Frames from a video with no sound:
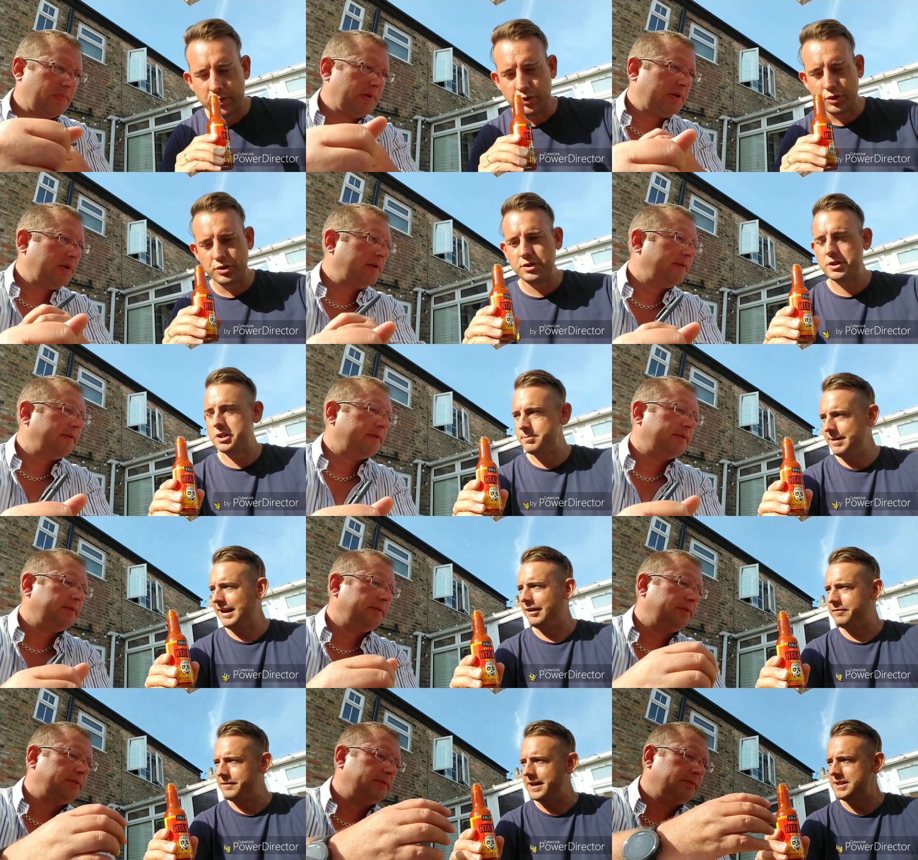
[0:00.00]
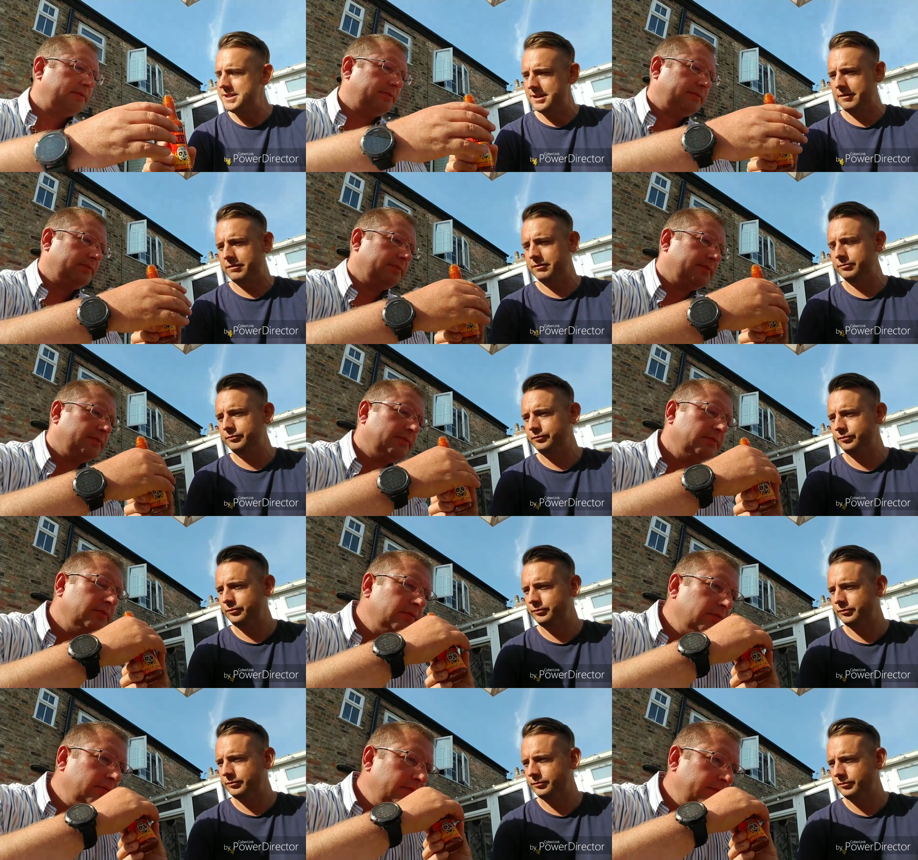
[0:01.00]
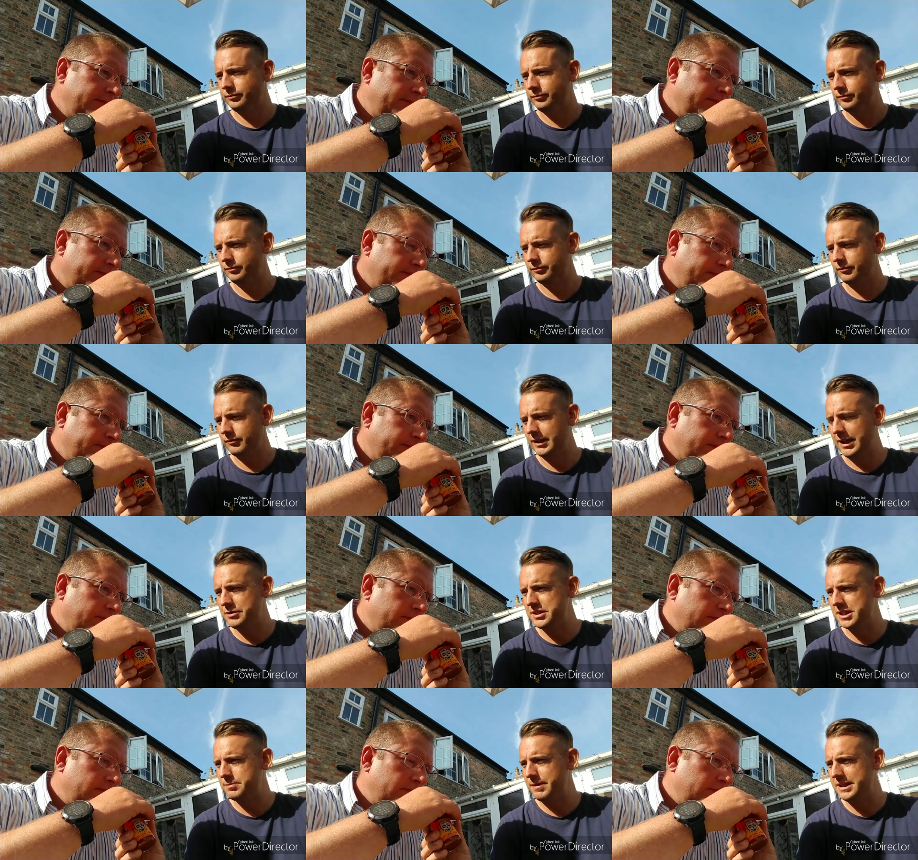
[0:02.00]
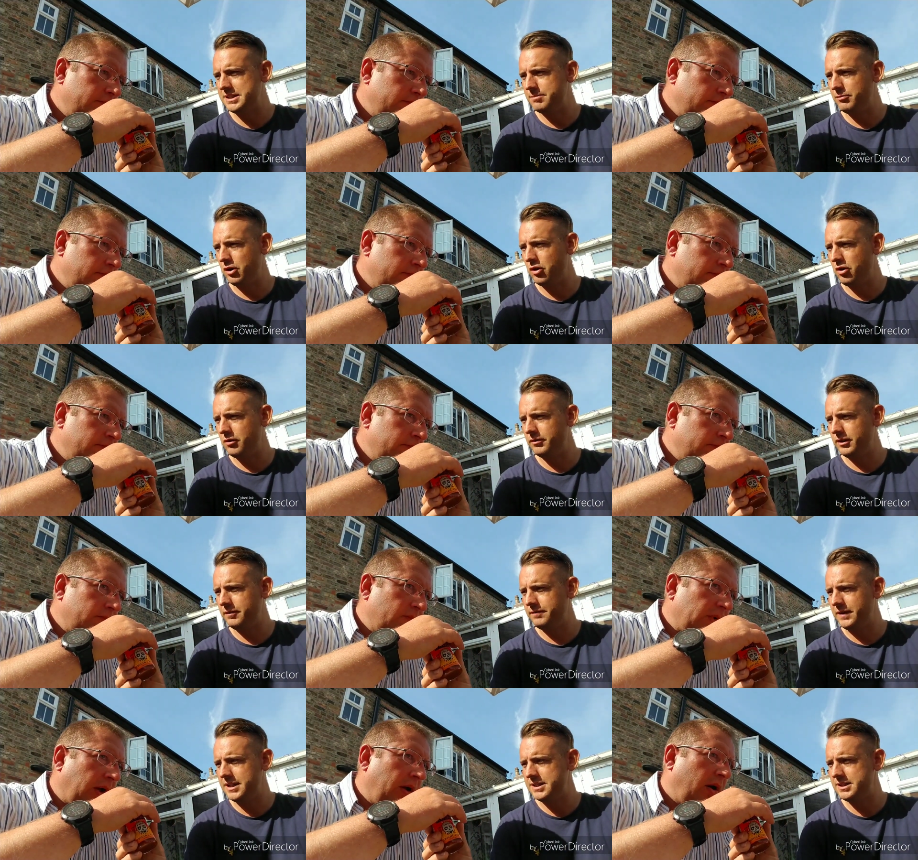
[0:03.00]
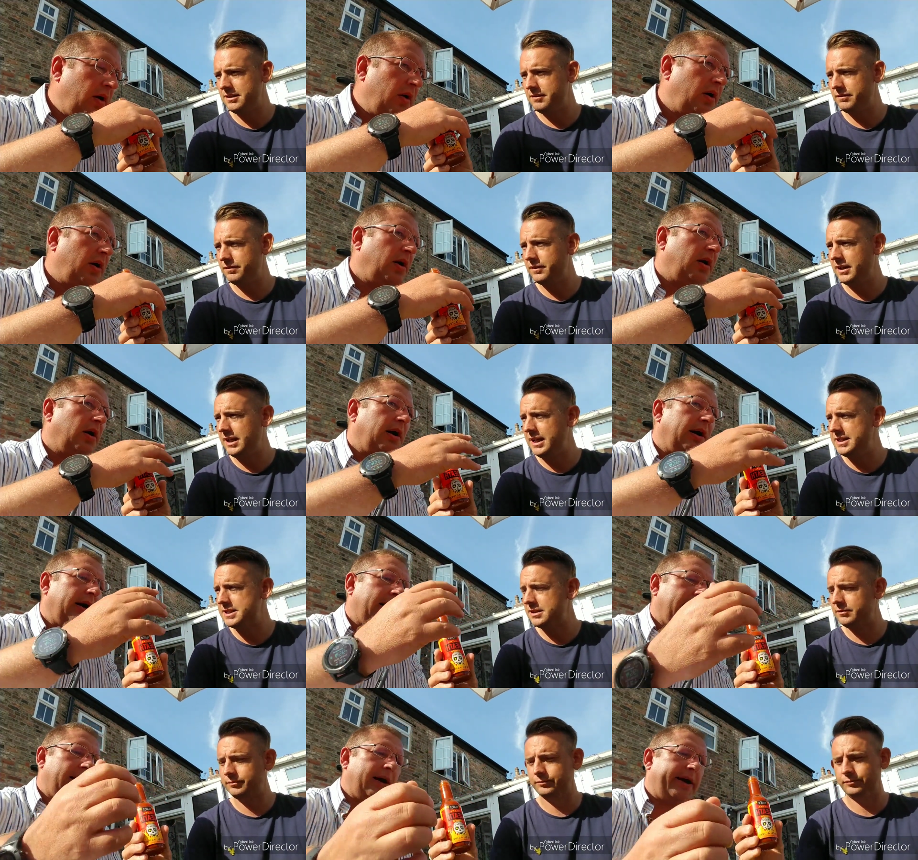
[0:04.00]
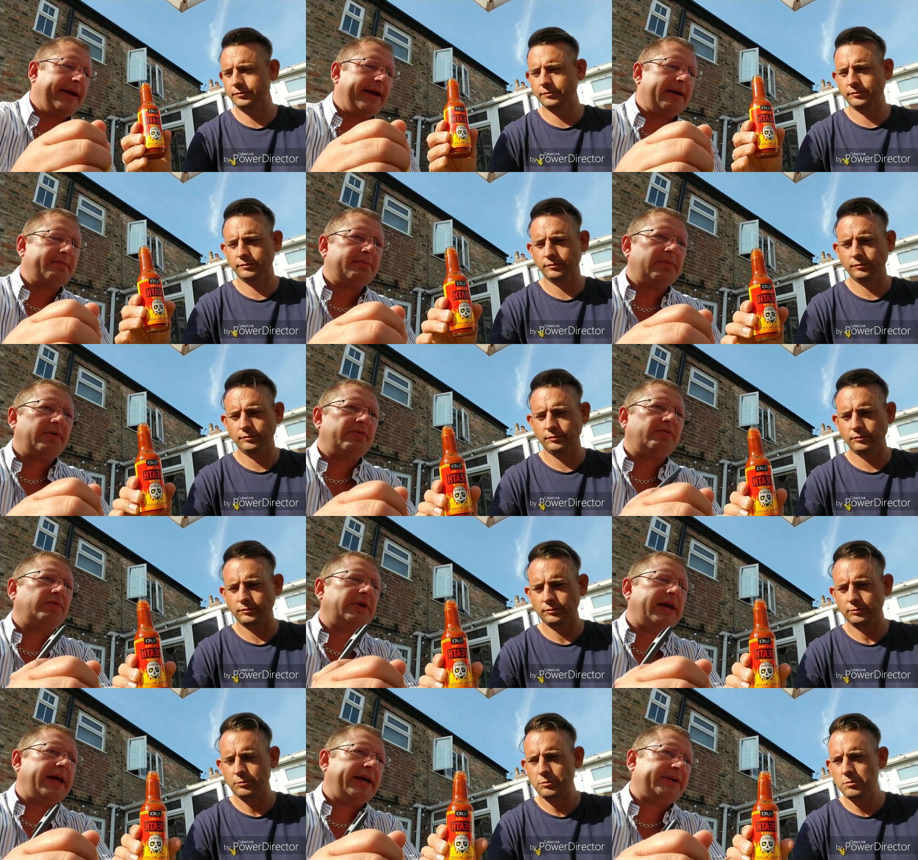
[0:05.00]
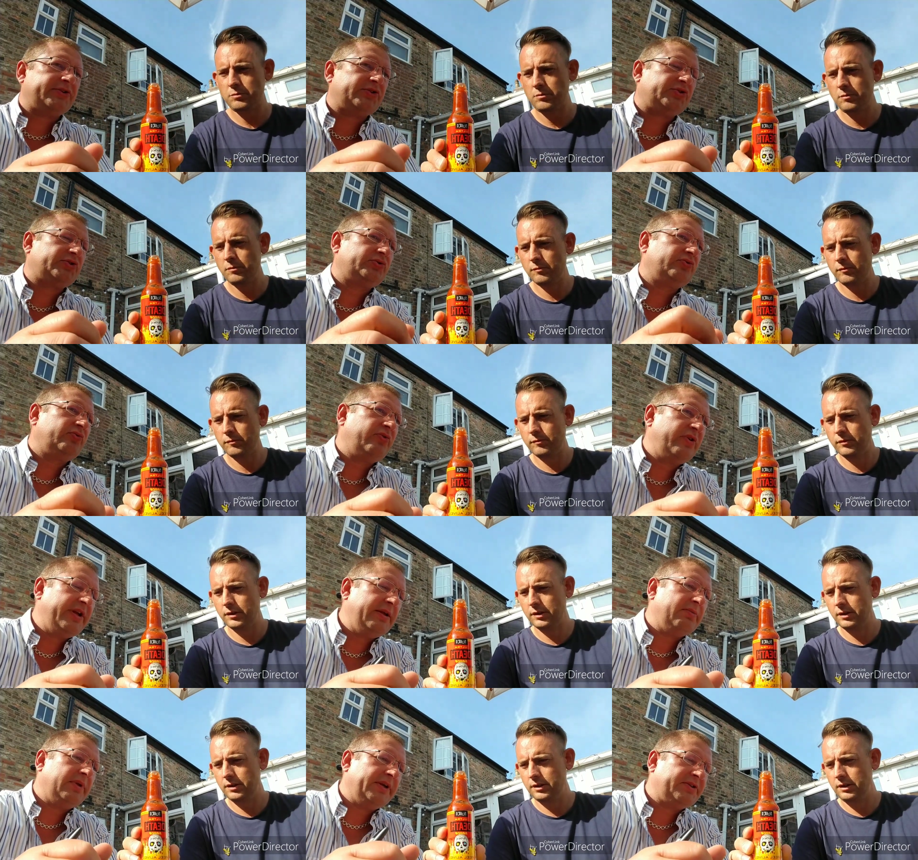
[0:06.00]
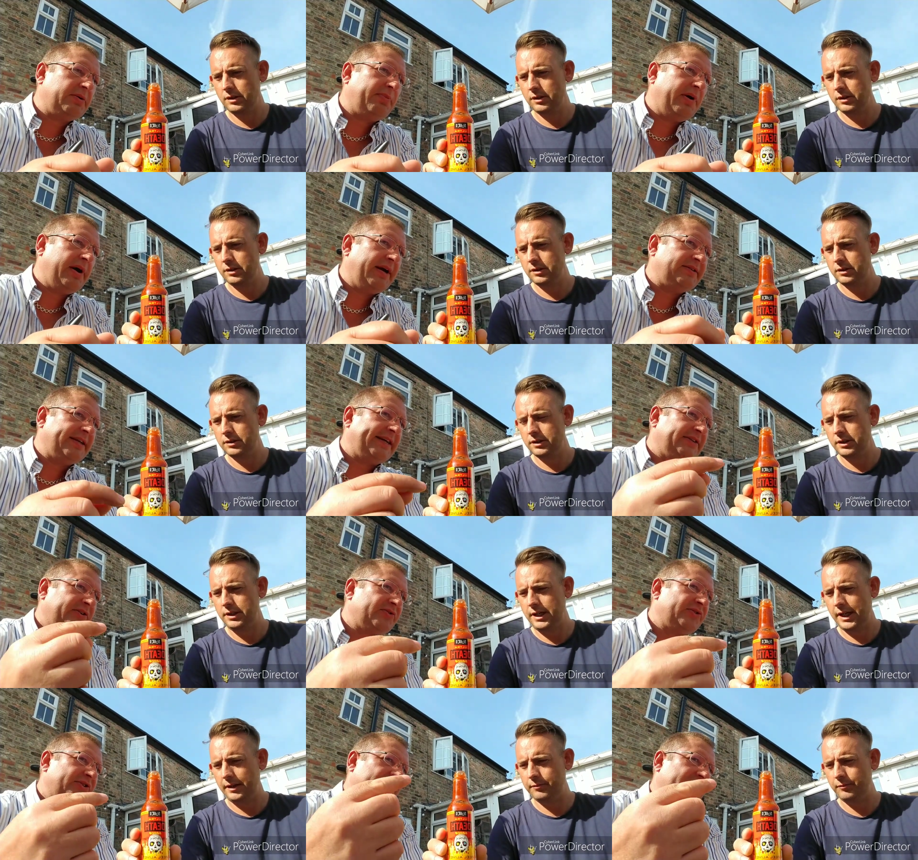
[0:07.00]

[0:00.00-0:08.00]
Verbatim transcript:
Speaker 1: Doesn't smell offensive. I was expecting more of an offensive hit. I am
Speaker 2: extremely surprised. That
Speaker 1: doesn't